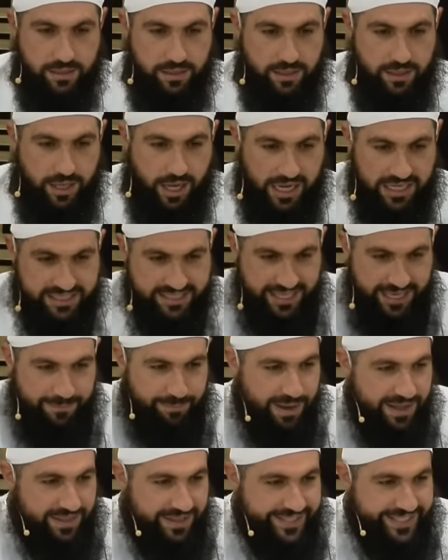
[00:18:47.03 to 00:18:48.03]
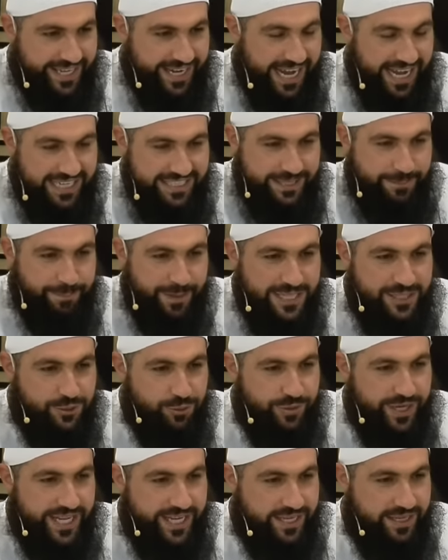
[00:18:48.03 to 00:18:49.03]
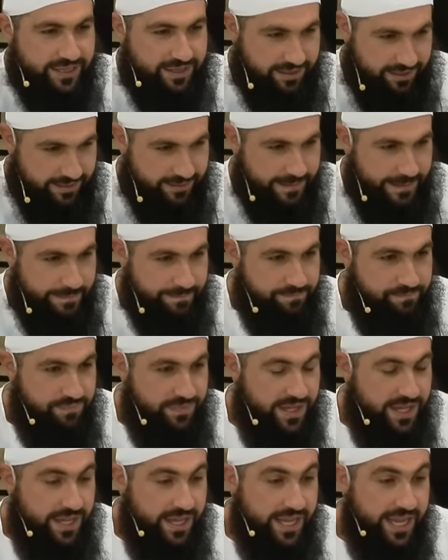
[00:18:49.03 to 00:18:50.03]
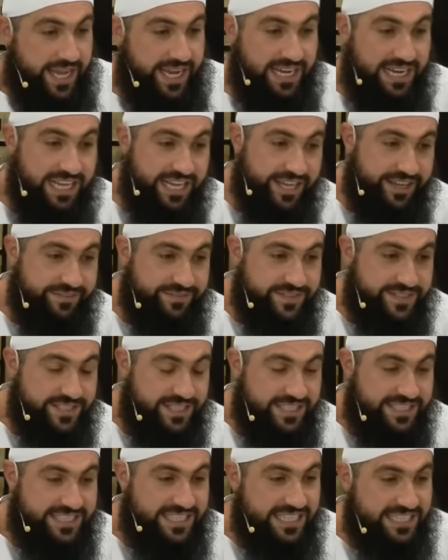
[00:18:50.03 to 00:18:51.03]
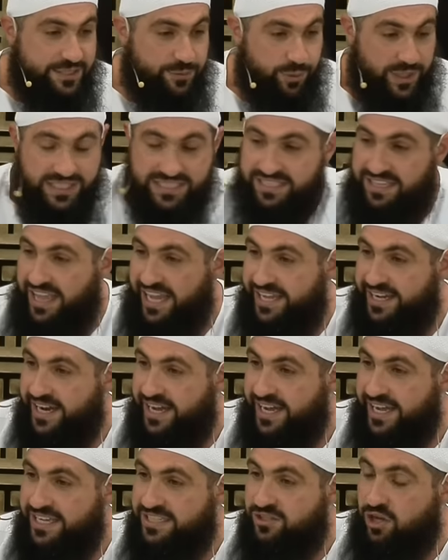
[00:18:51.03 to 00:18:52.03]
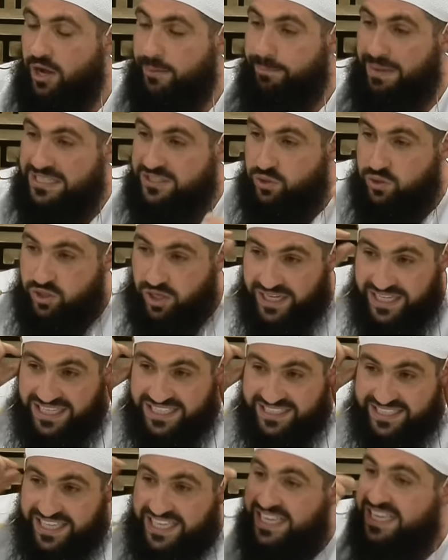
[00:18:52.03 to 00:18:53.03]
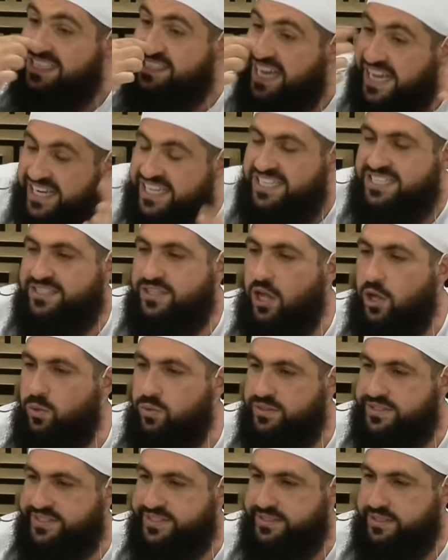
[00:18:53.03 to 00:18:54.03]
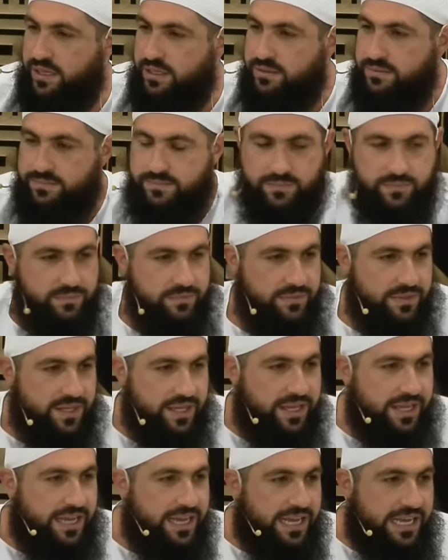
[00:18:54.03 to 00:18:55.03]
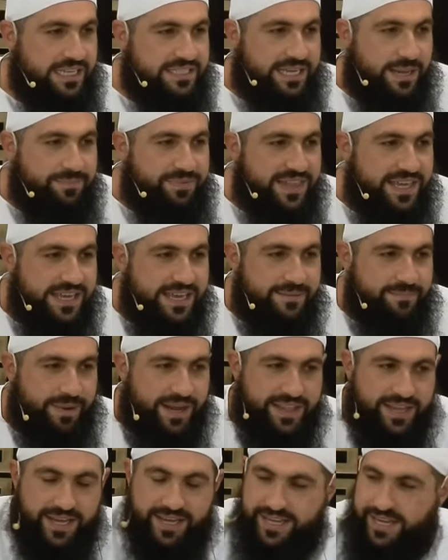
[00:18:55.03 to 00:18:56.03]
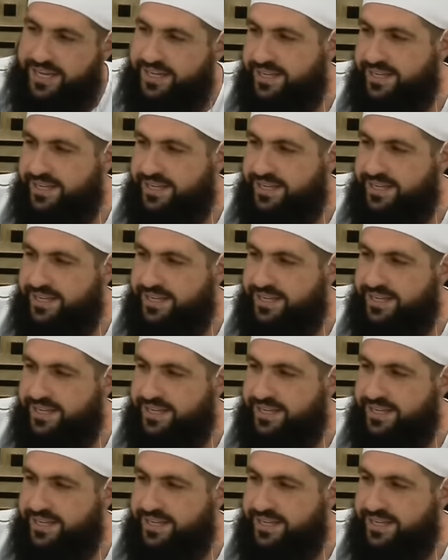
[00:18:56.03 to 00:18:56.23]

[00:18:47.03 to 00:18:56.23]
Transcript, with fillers: I see a brother today, he's a pencil neck. He leaves. Six weeks later, he's got muscles on his ears and his nose. So I'm thinking, brother, yani,